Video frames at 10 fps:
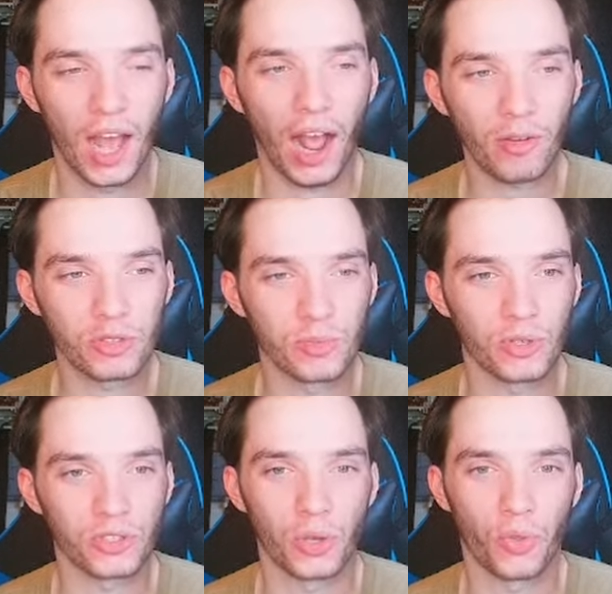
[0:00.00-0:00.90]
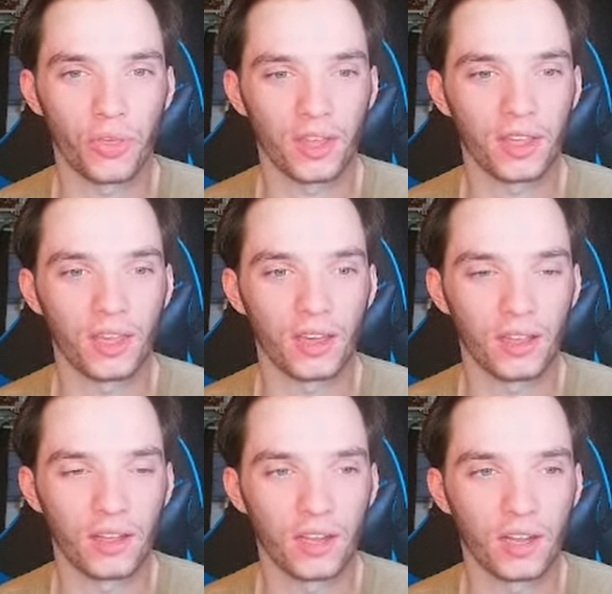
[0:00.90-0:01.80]
I was more so
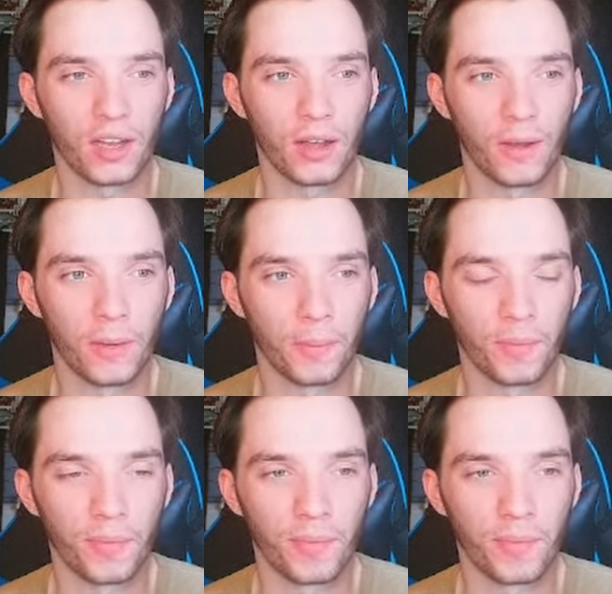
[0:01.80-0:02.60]
thinking um